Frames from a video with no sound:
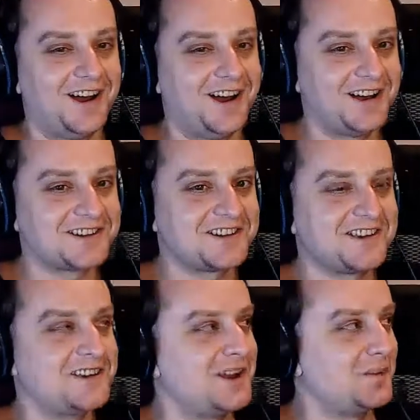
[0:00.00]

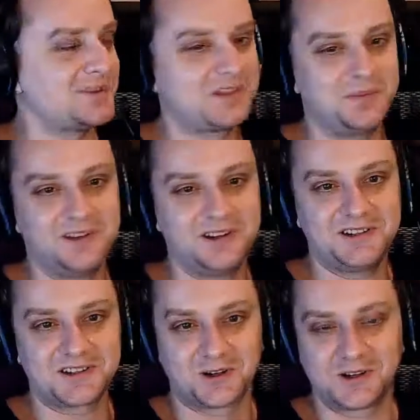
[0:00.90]
other possibilities